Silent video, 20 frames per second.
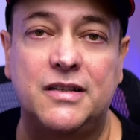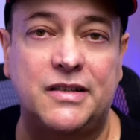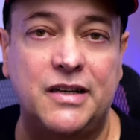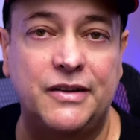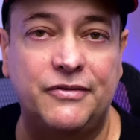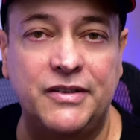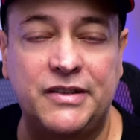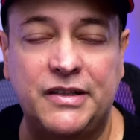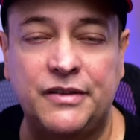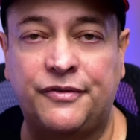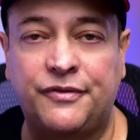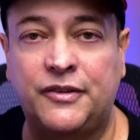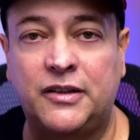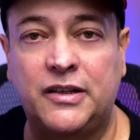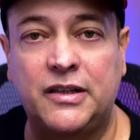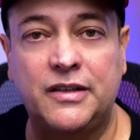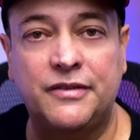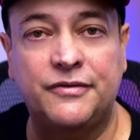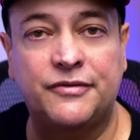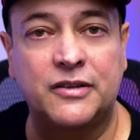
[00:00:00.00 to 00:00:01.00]

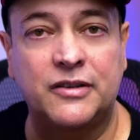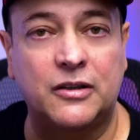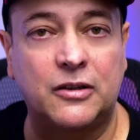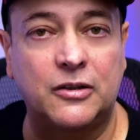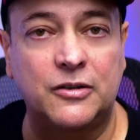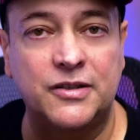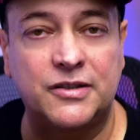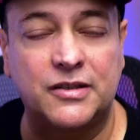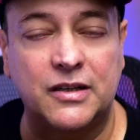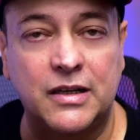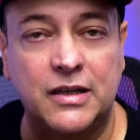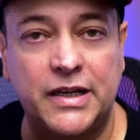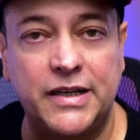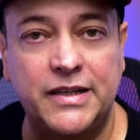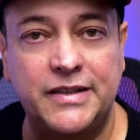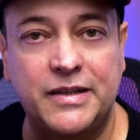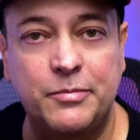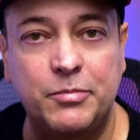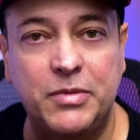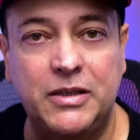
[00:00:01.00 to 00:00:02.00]
75 and close to
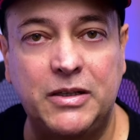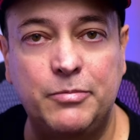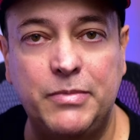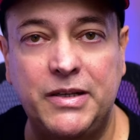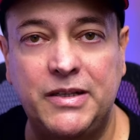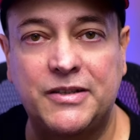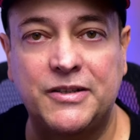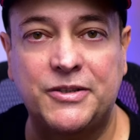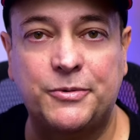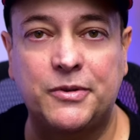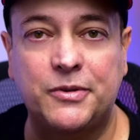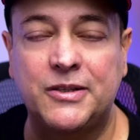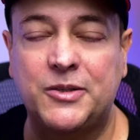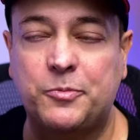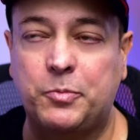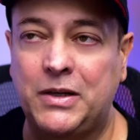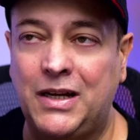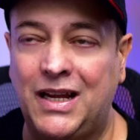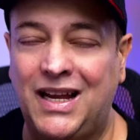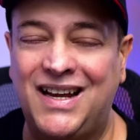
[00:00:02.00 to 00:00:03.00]
90 millimeters with
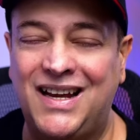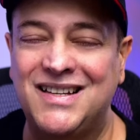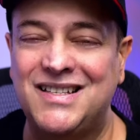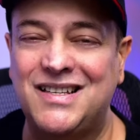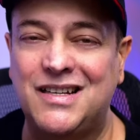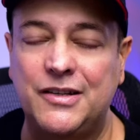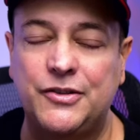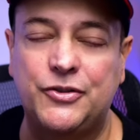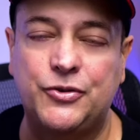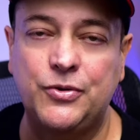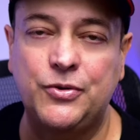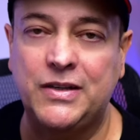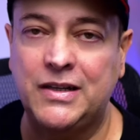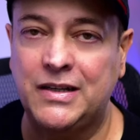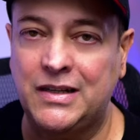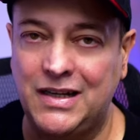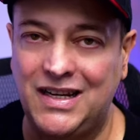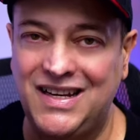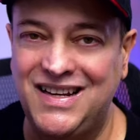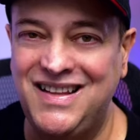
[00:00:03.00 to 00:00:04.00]
this, but as I do
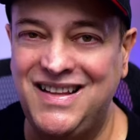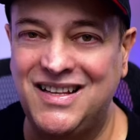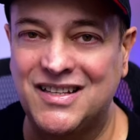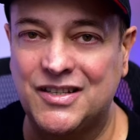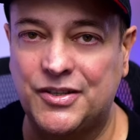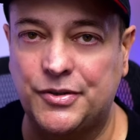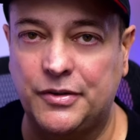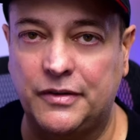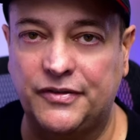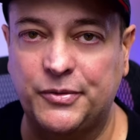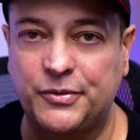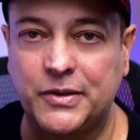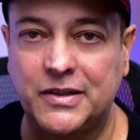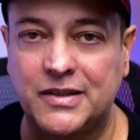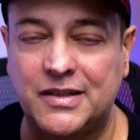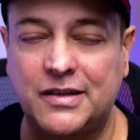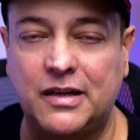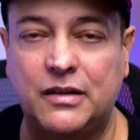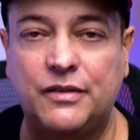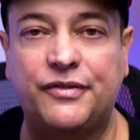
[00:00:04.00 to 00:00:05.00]
that in the software
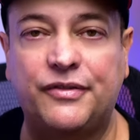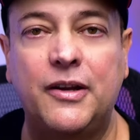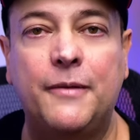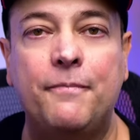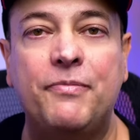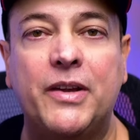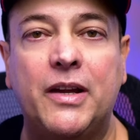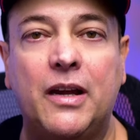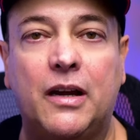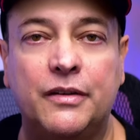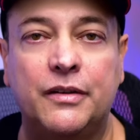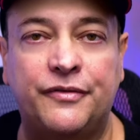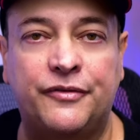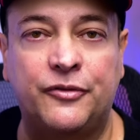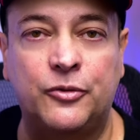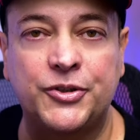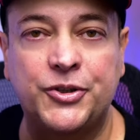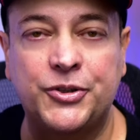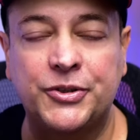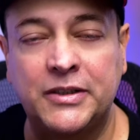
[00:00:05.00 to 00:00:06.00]
itself,
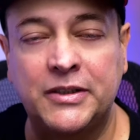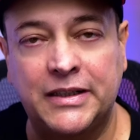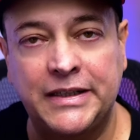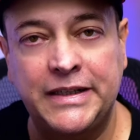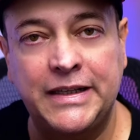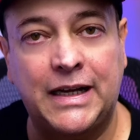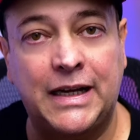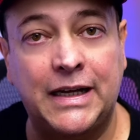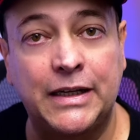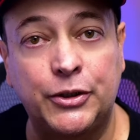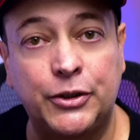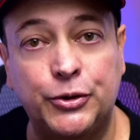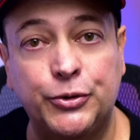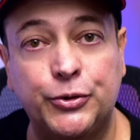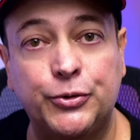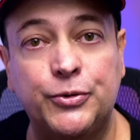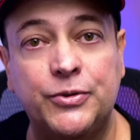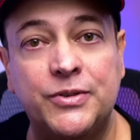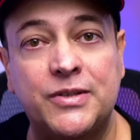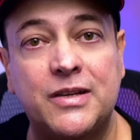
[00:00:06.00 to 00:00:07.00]
unfortunately I
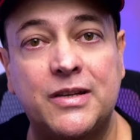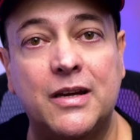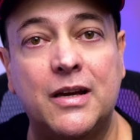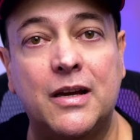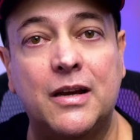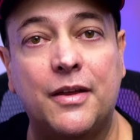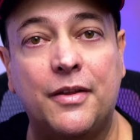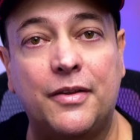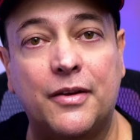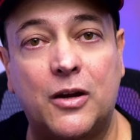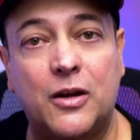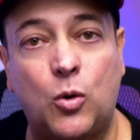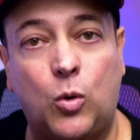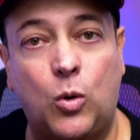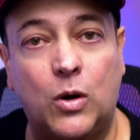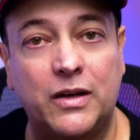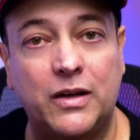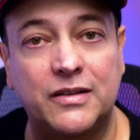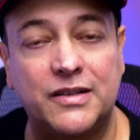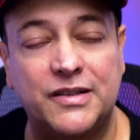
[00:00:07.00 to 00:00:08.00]
lose the
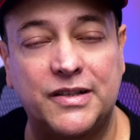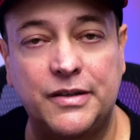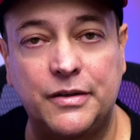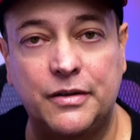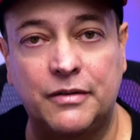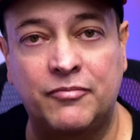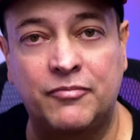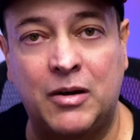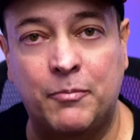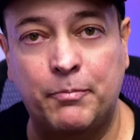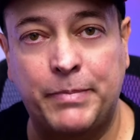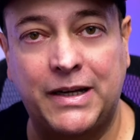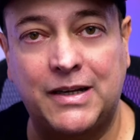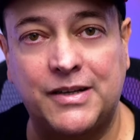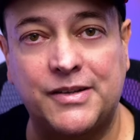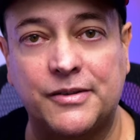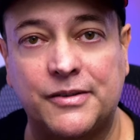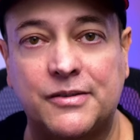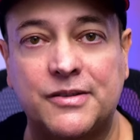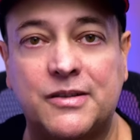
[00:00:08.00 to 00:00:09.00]
quality of my
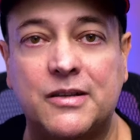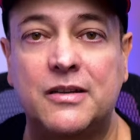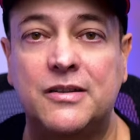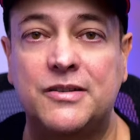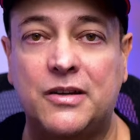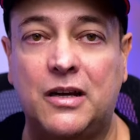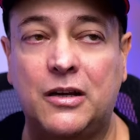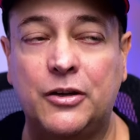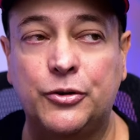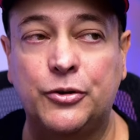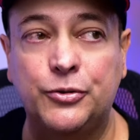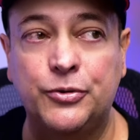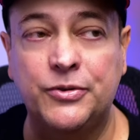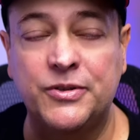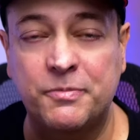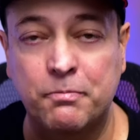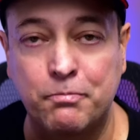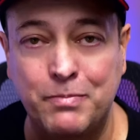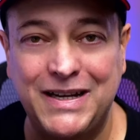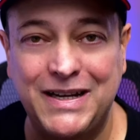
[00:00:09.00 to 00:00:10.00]
pixels, so I
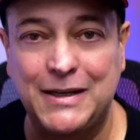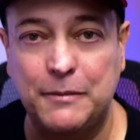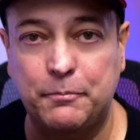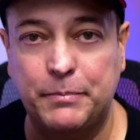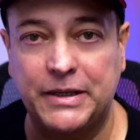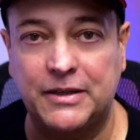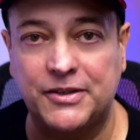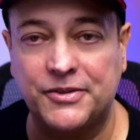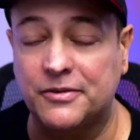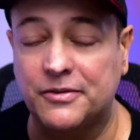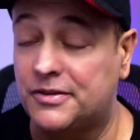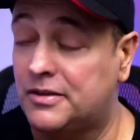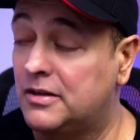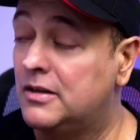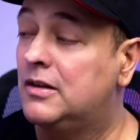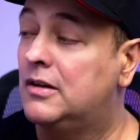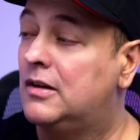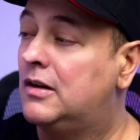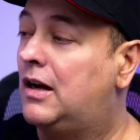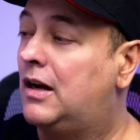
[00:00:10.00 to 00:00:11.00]
lose megapixels.
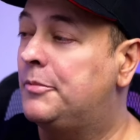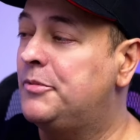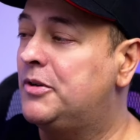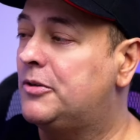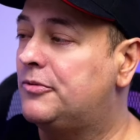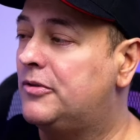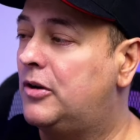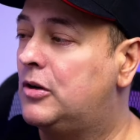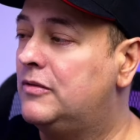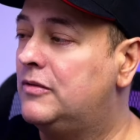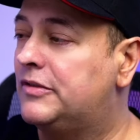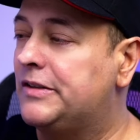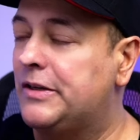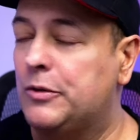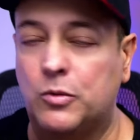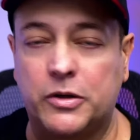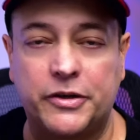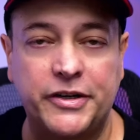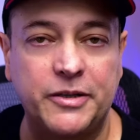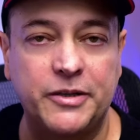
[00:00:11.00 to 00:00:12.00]
I'm not
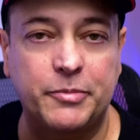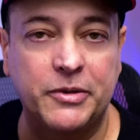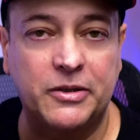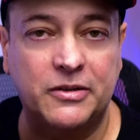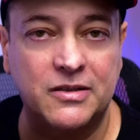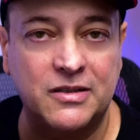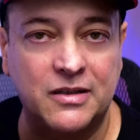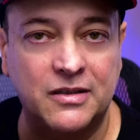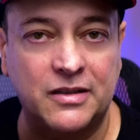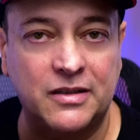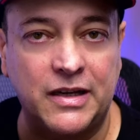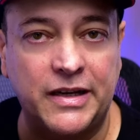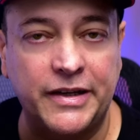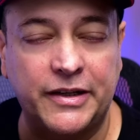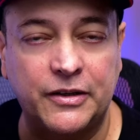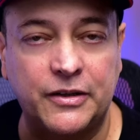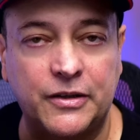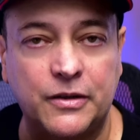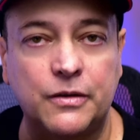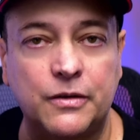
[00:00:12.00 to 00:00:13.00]
overly worried, because this
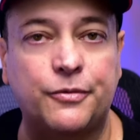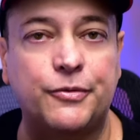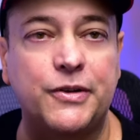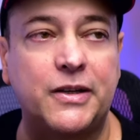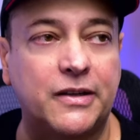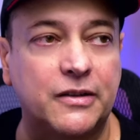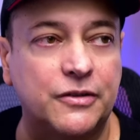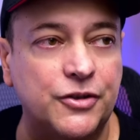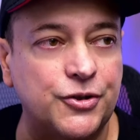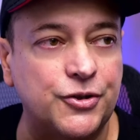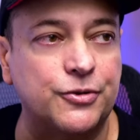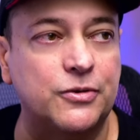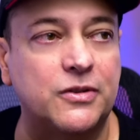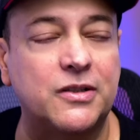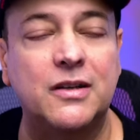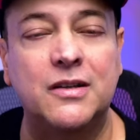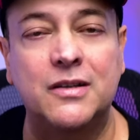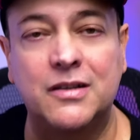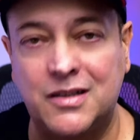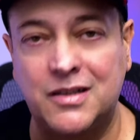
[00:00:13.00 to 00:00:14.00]
Leica Q3 can
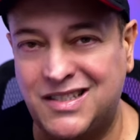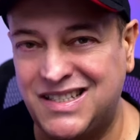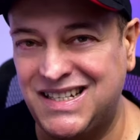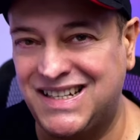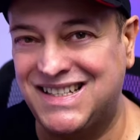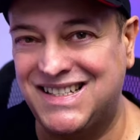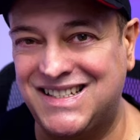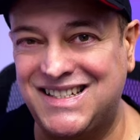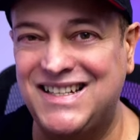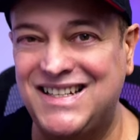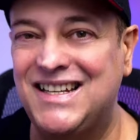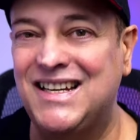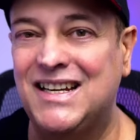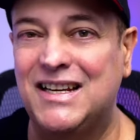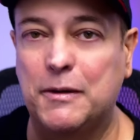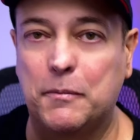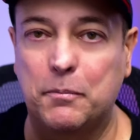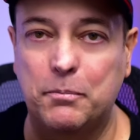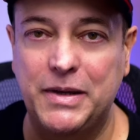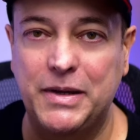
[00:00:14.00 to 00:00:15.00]
shoot 60
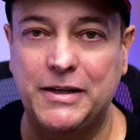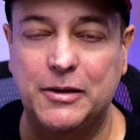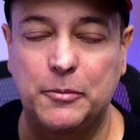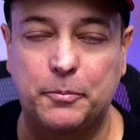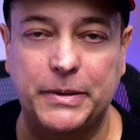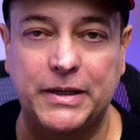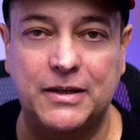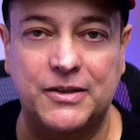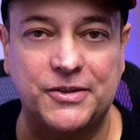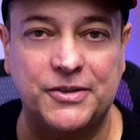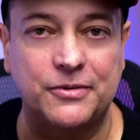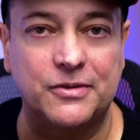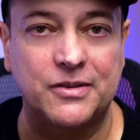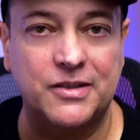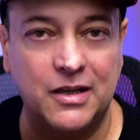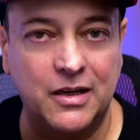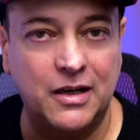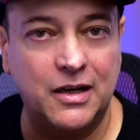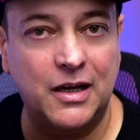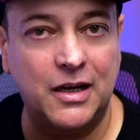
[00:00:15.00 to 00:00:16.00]

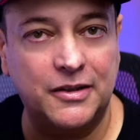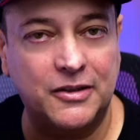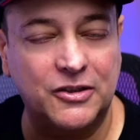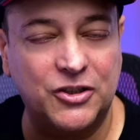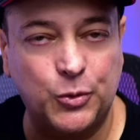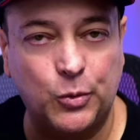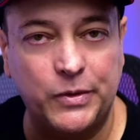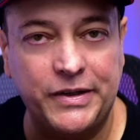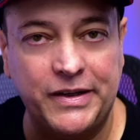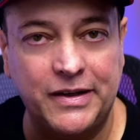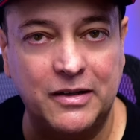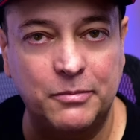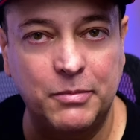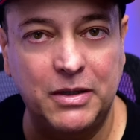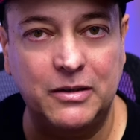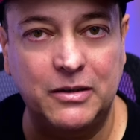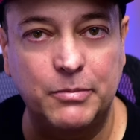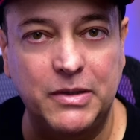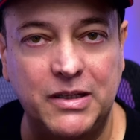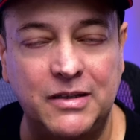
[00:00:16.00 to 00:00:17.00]
megapixels at the 28
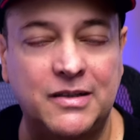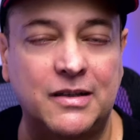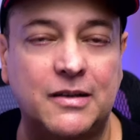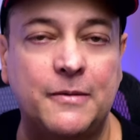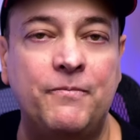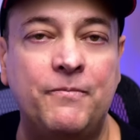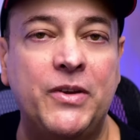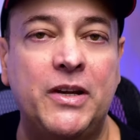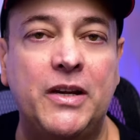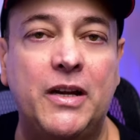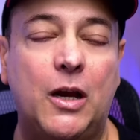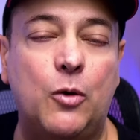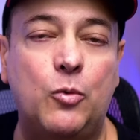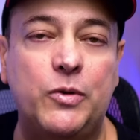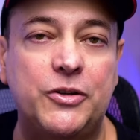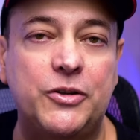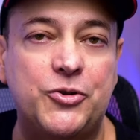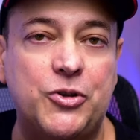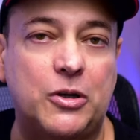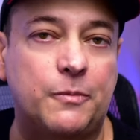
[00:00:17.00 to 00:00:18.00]
millimeter,
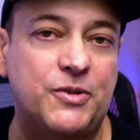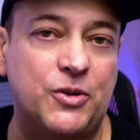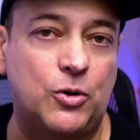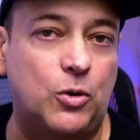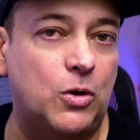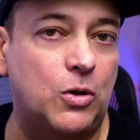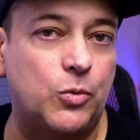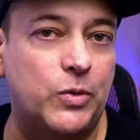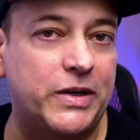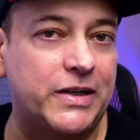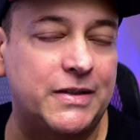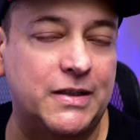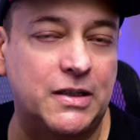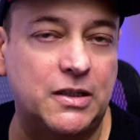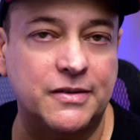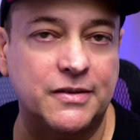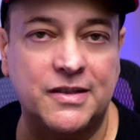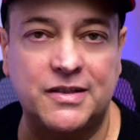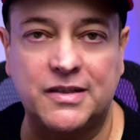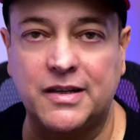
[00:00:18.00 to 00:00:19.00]
and when it drops all the way
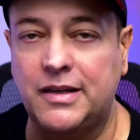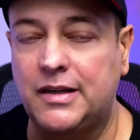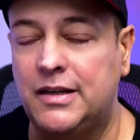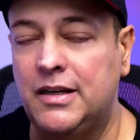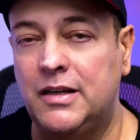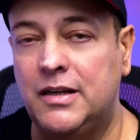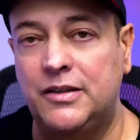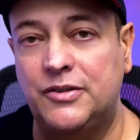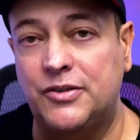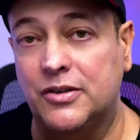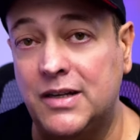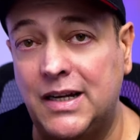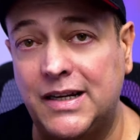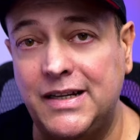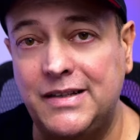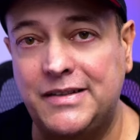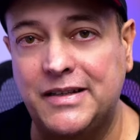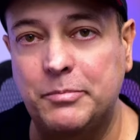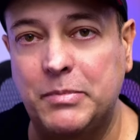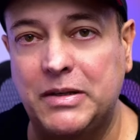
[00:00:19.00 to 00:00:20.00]
down, say, to
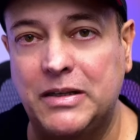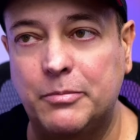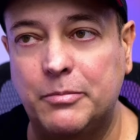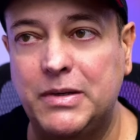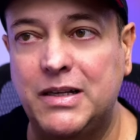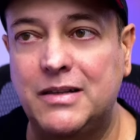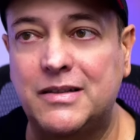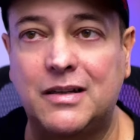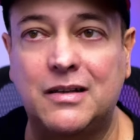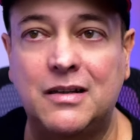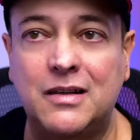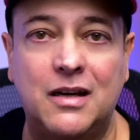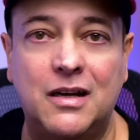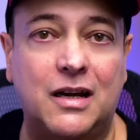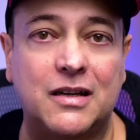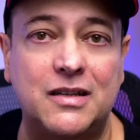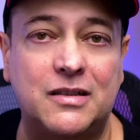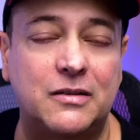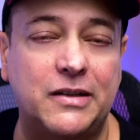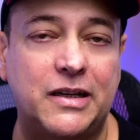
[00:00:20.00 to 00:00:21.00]
90 millimeter,
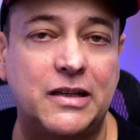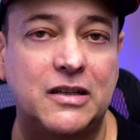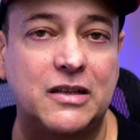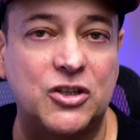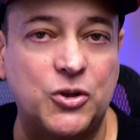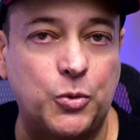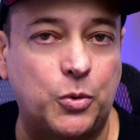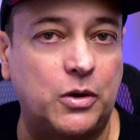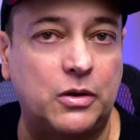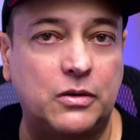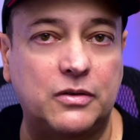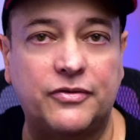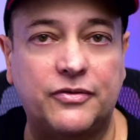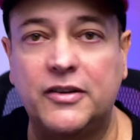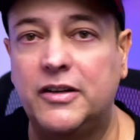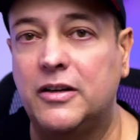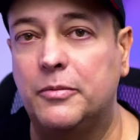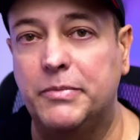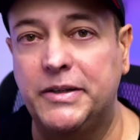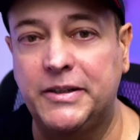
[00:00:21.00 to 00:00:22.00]
I still get a
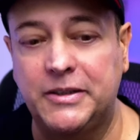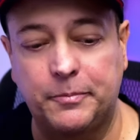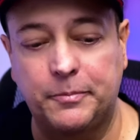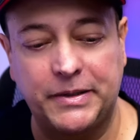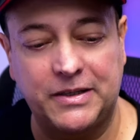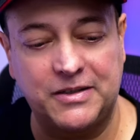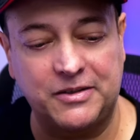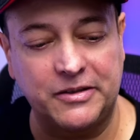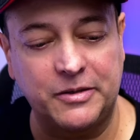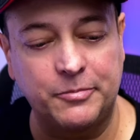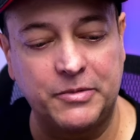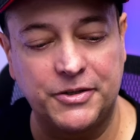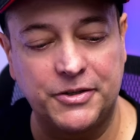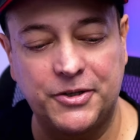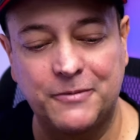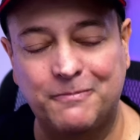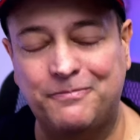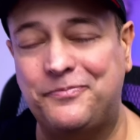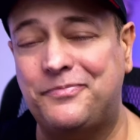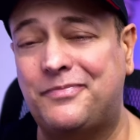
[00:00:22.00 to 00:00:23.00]
12 megapixel
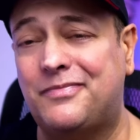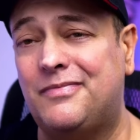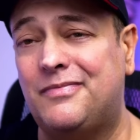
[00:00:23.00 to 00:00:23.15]
image.